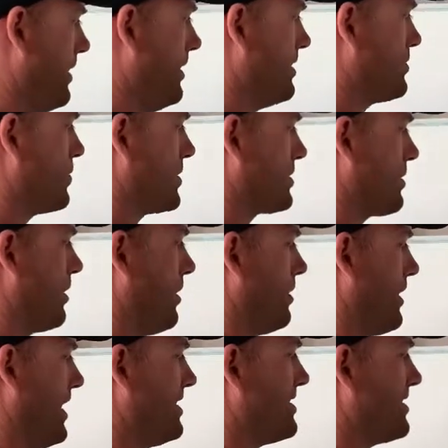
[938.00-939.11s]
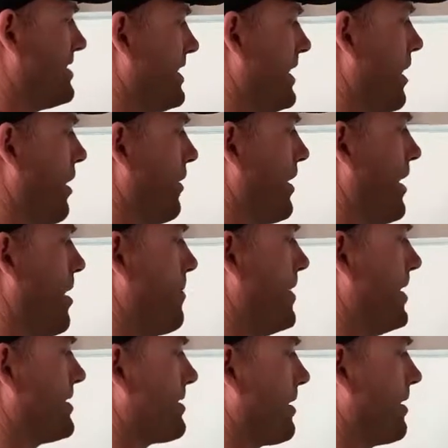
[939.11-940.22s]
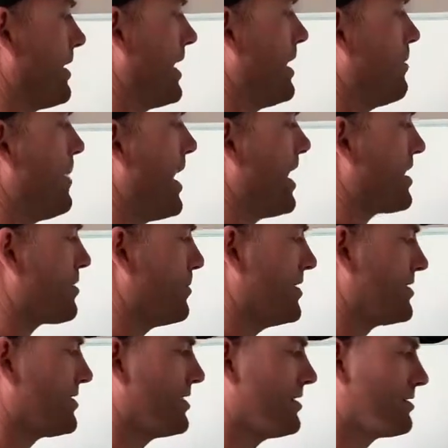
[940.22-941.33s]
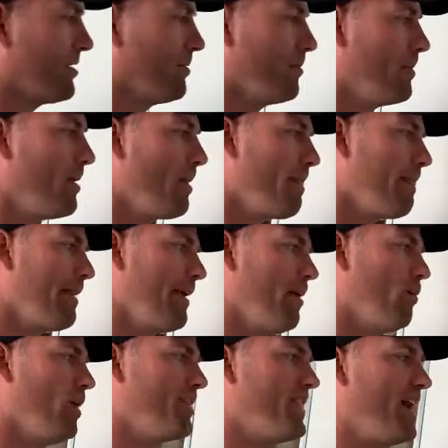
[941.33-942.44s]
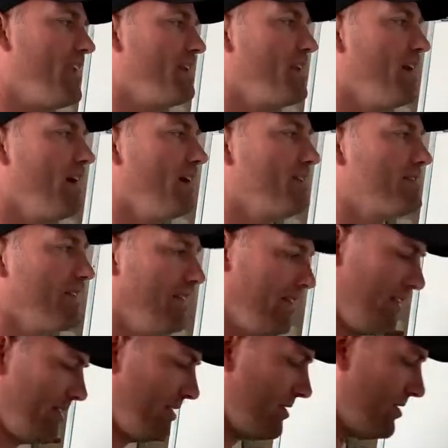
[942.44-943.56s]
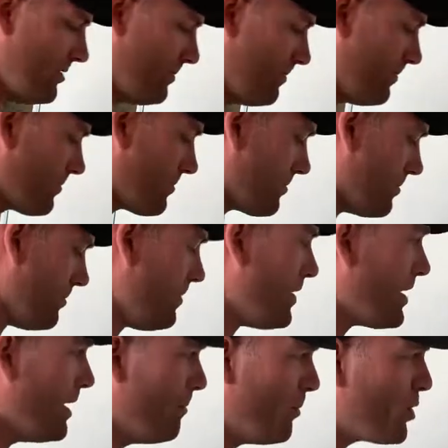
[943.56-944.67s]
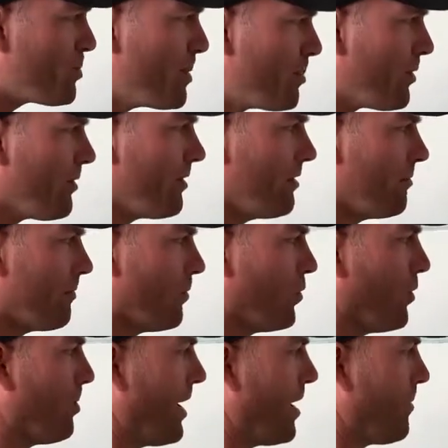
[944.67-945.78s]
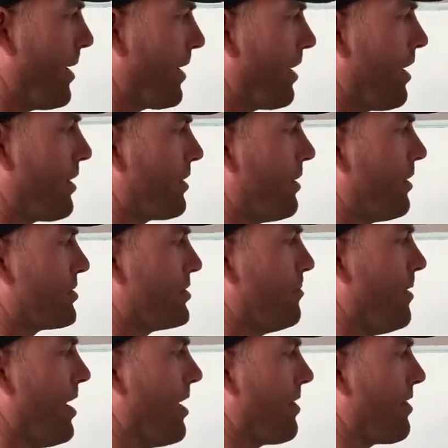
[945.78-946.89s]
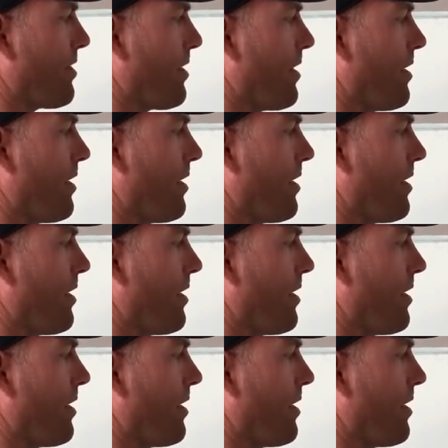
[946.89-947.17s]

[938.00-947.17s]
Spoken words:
is what's called a CRM. It's a lead management system. And what that does is, and most people will pay about $100 a month